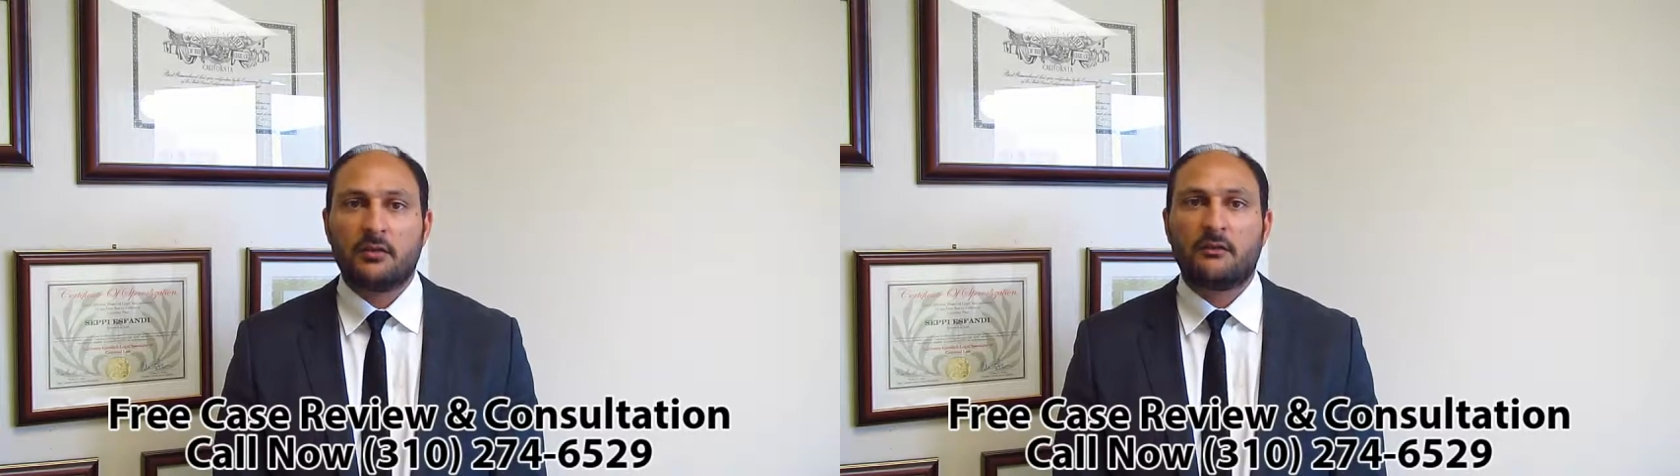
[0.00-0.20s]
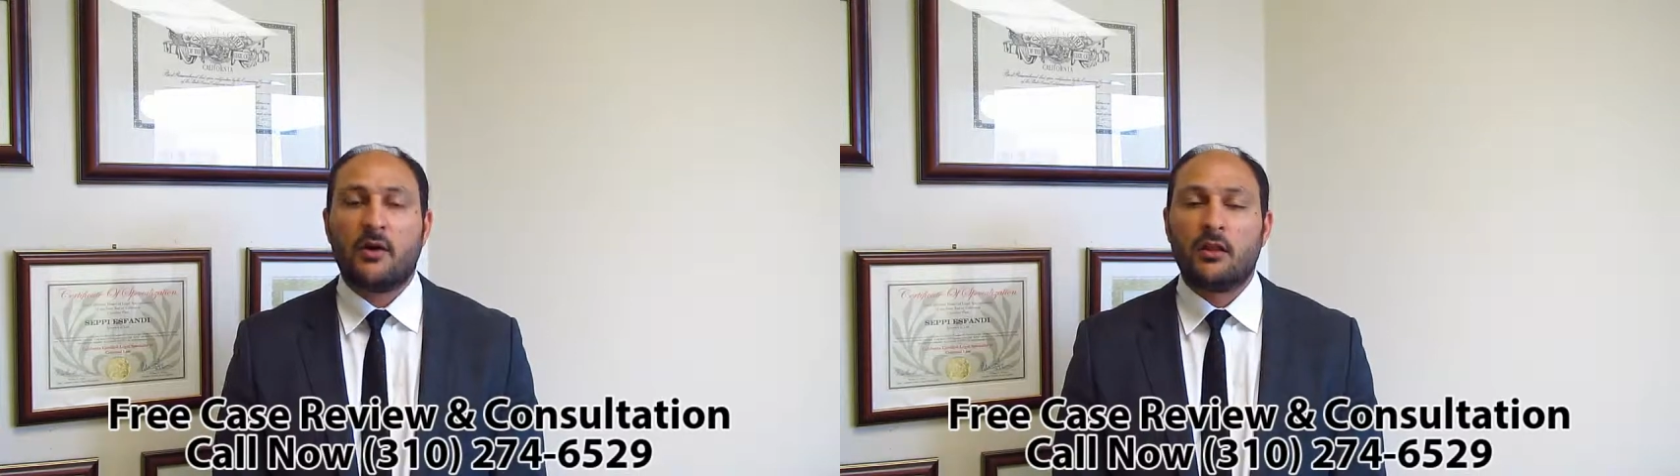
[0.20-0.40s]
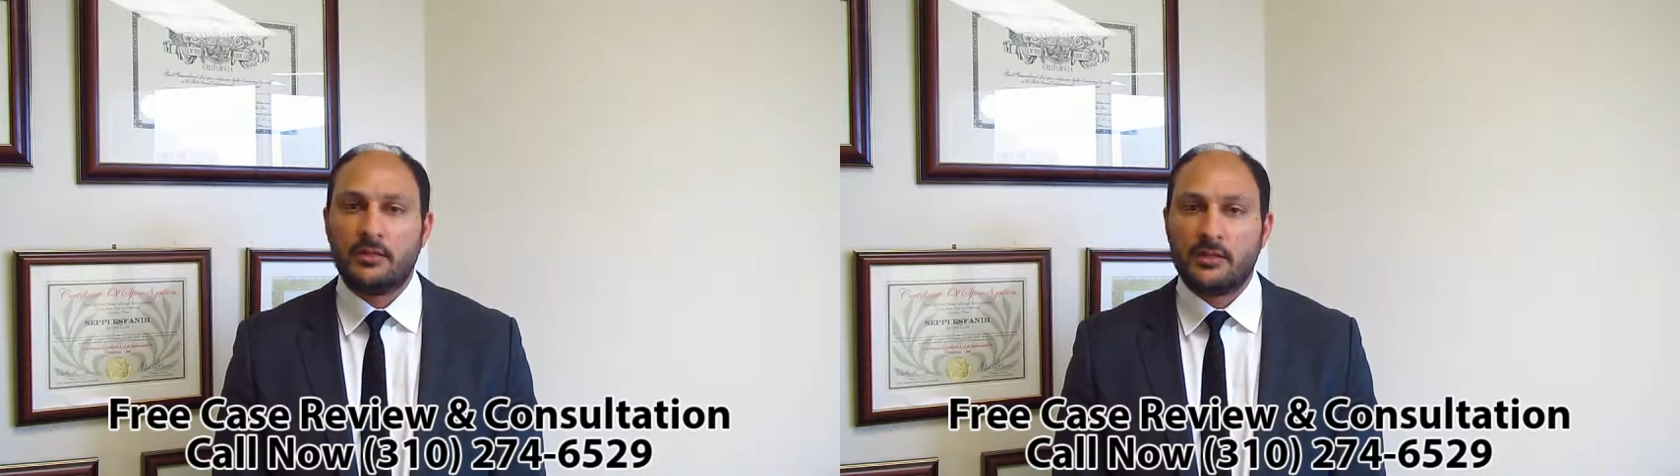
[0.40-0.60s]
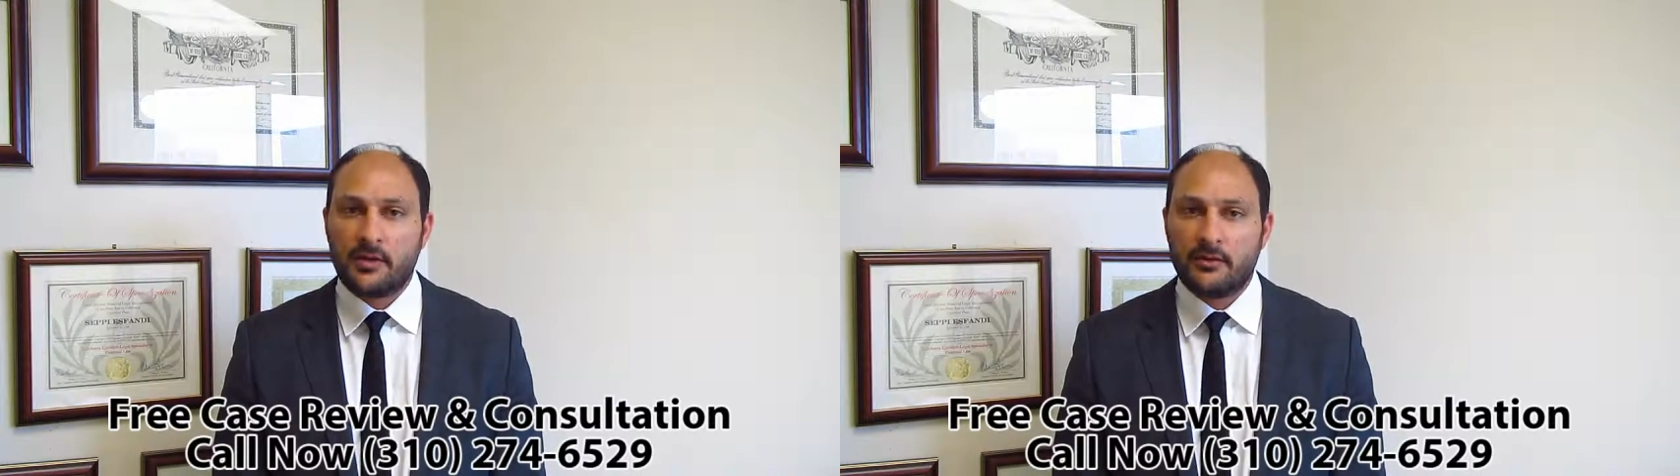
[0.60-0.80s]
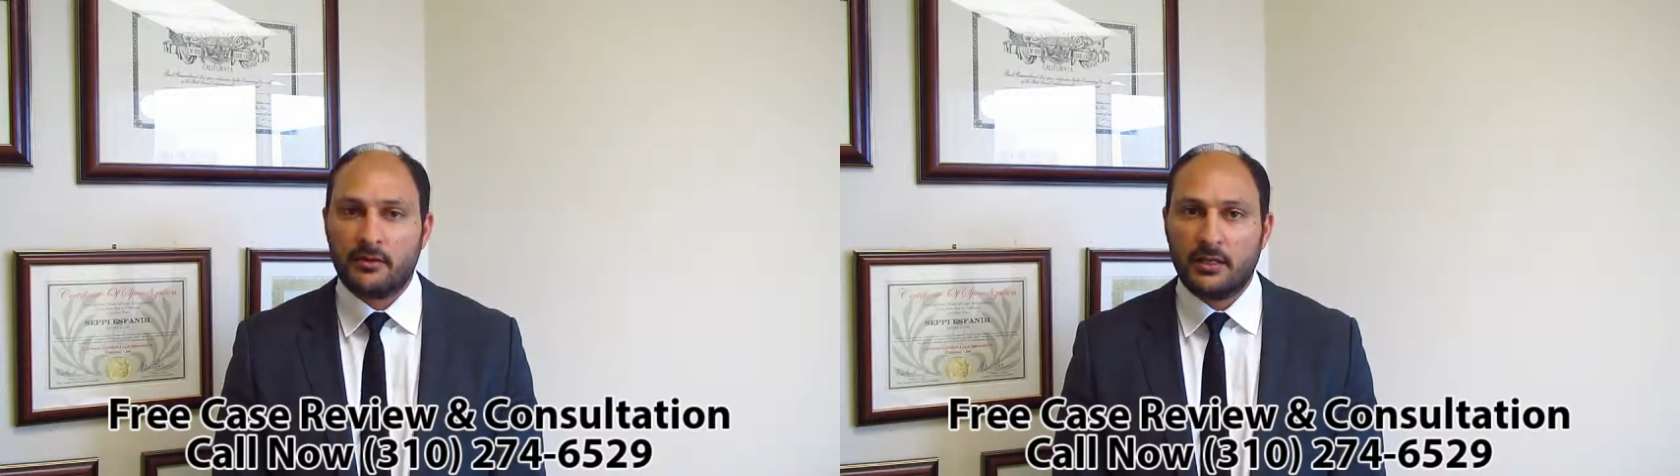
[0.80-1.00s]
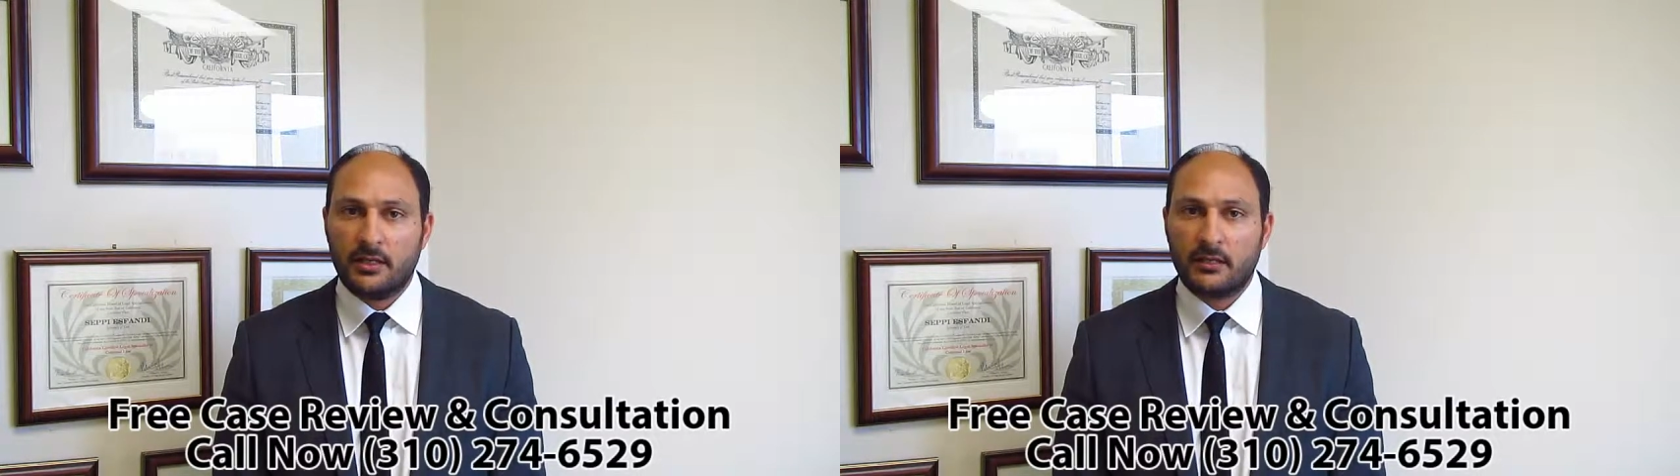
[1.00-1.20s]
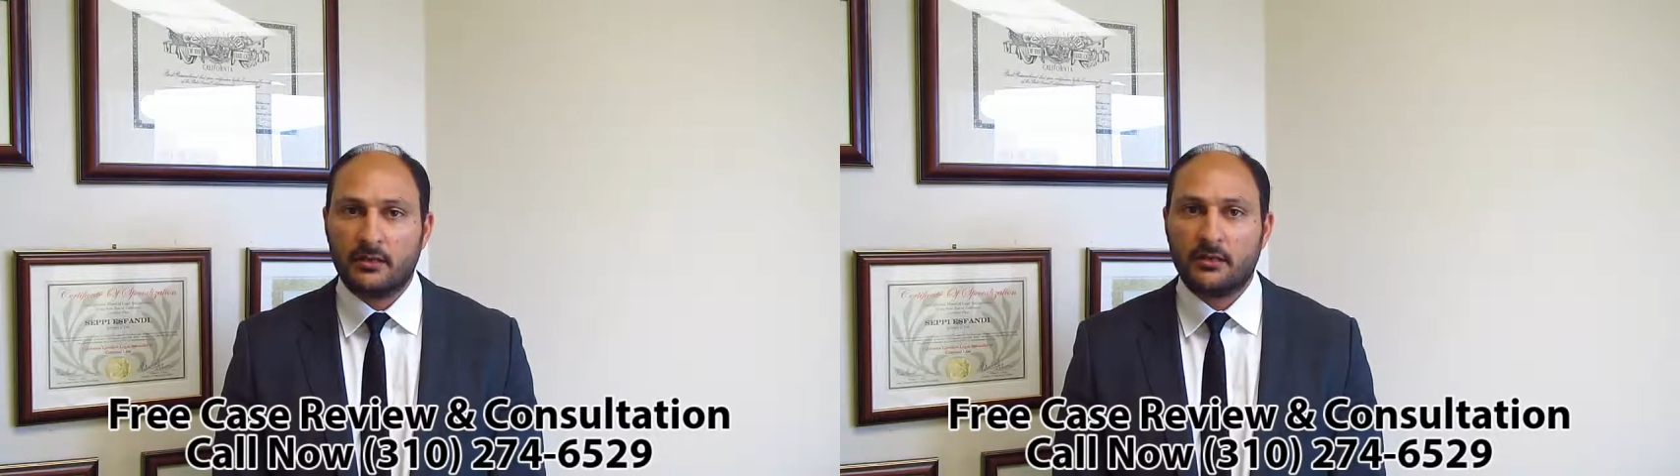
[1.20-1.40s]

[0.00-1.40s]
voluntarily,